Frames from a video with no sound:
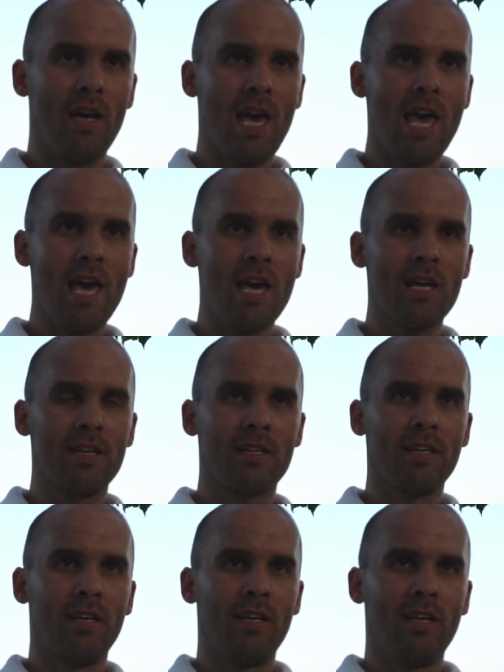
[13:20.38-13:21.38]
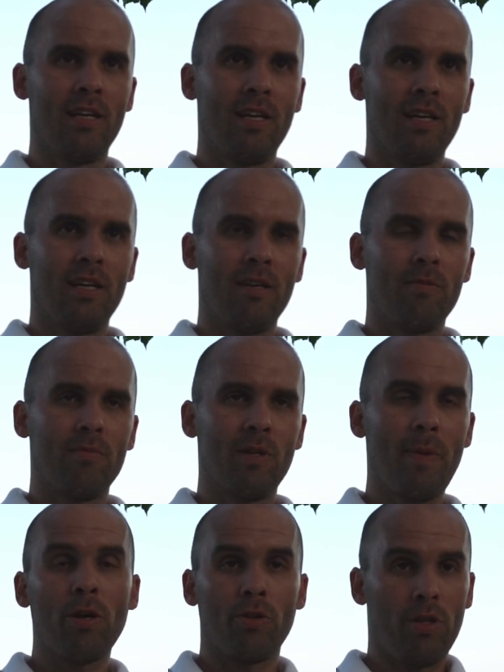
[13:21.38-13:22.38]
and
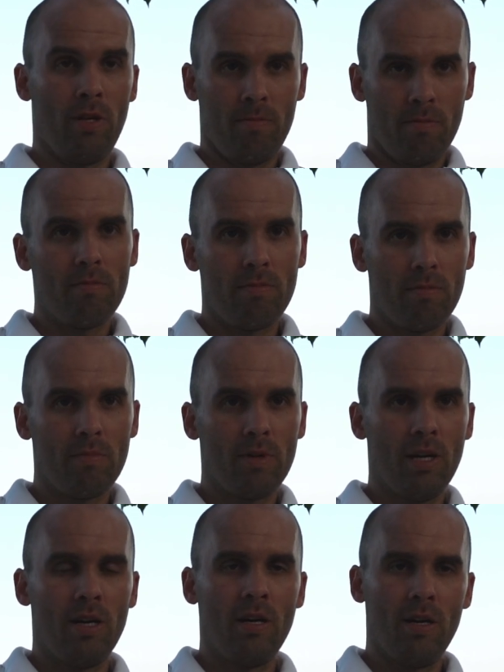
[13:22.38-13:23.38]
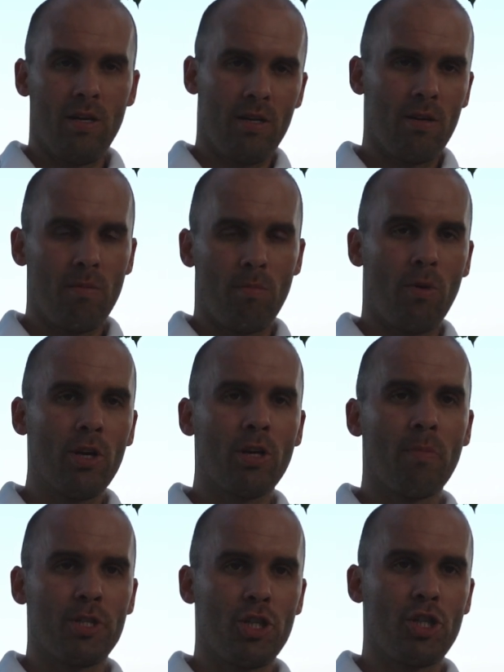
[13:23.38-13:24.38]
depending on the body
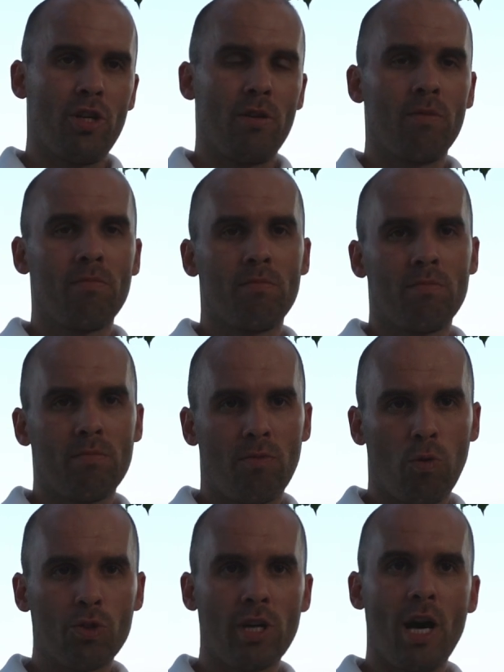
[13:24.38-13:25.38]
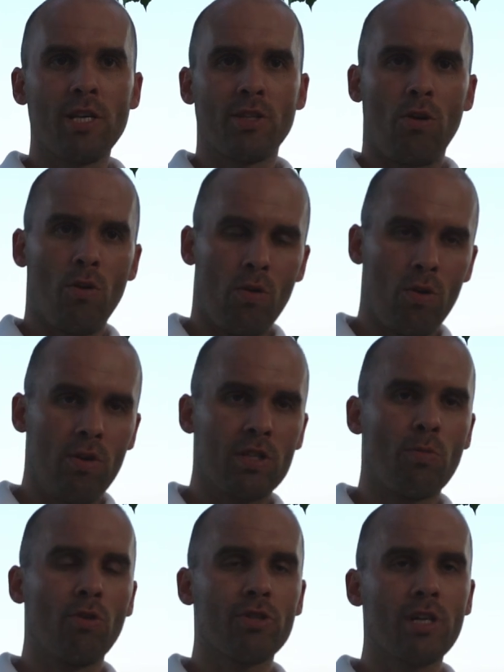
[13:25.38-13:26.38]
composition, full size or
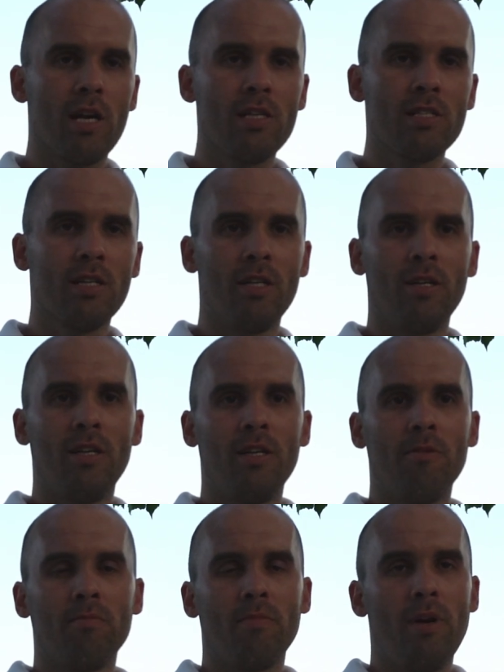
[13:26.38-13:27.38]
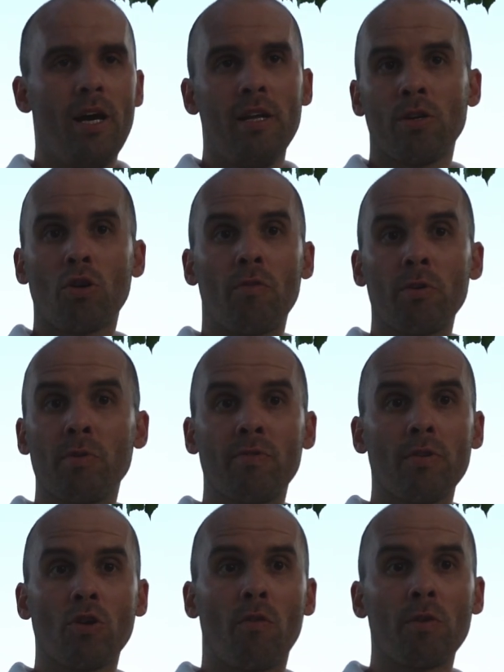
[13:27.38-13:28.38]
smaller size, and the
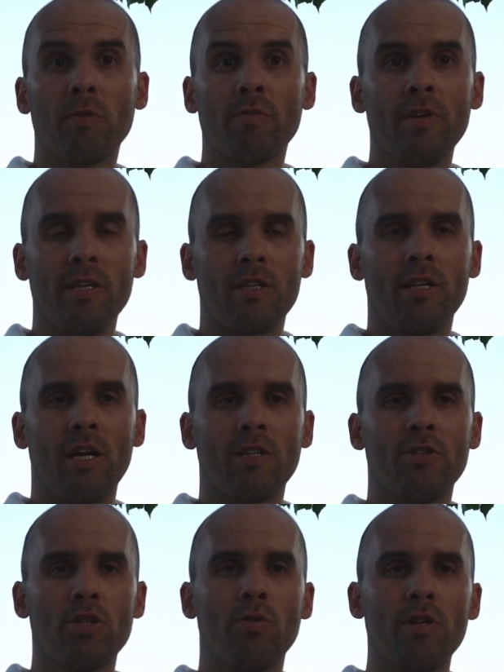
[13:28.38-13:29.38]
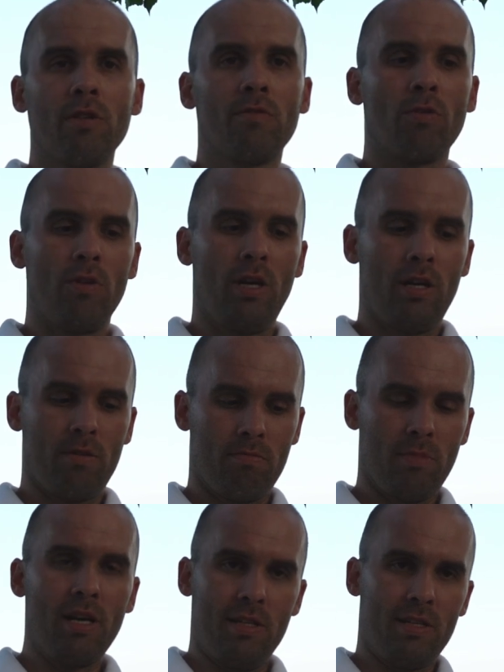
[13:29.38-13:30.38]
comfortable fit. There's no need for
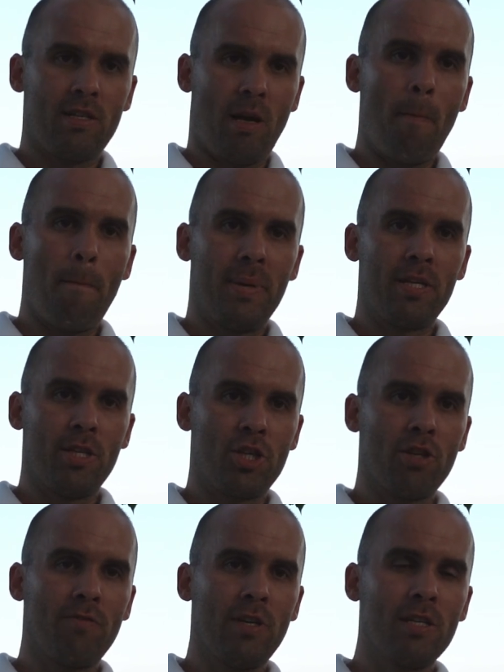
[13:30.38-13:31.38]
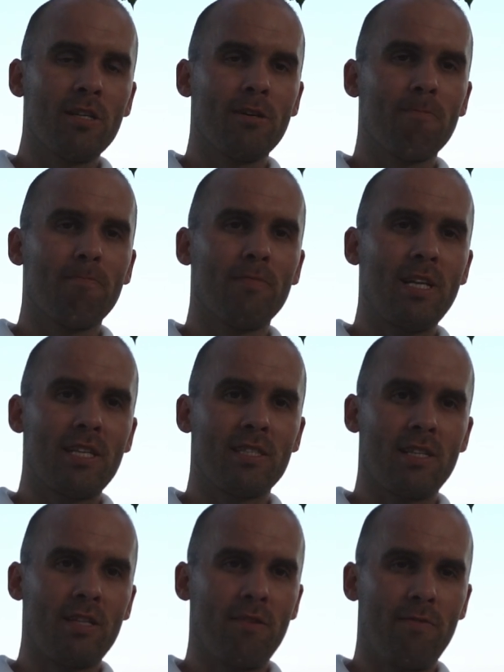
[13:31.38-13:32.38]
a competition fit. That's
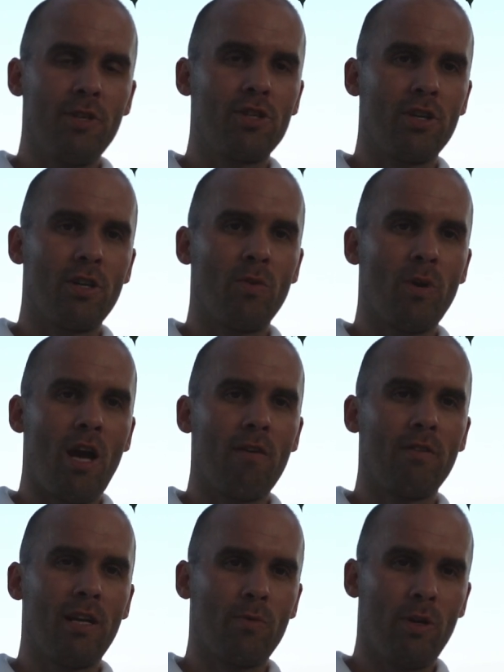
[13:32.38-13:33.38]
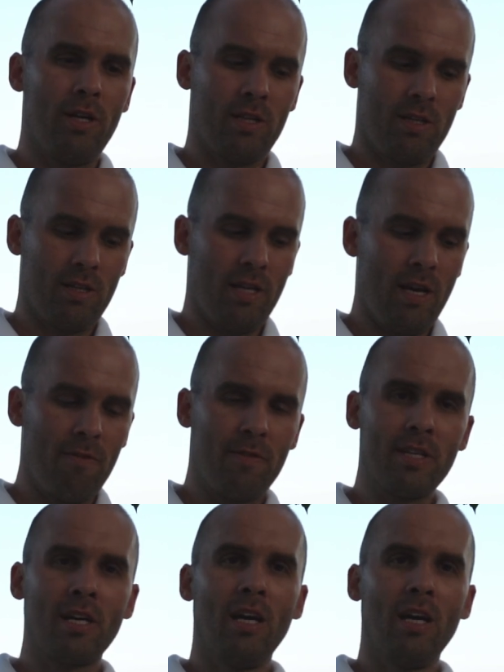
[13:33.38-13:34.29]
another feature we have, where the fit